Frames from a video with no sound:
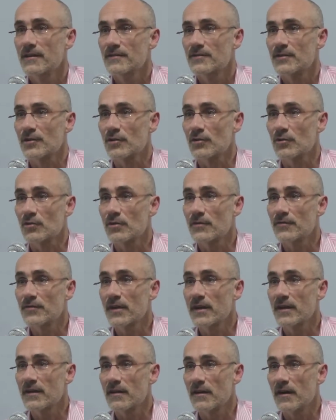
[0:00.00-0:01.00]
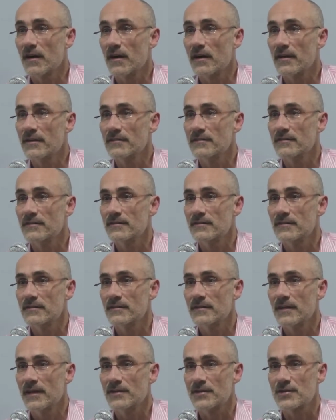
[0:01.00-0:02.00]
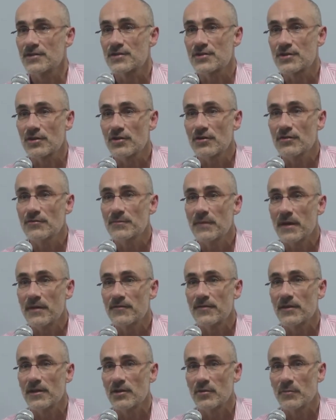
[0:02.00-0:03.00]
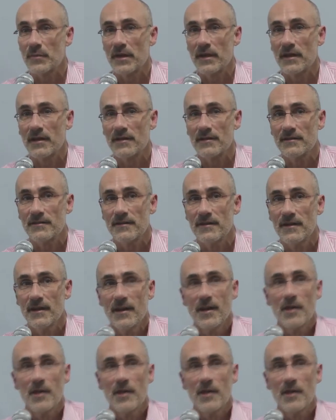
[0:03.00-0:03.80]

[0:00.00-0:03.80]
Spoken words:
to glorify God and to serve my fellow man